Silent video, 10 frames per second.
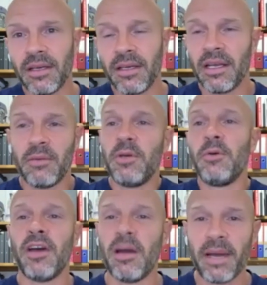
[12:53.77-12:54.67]
You know, we all
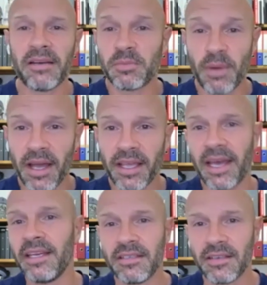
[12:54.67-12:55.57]
know about
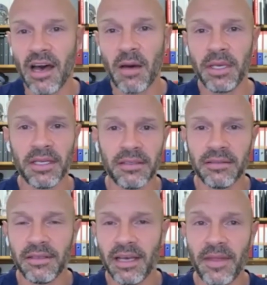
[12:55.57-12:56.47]
Spygate and Derby
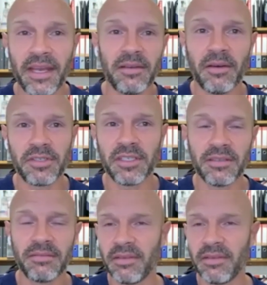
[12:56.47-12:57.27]
and then obviously the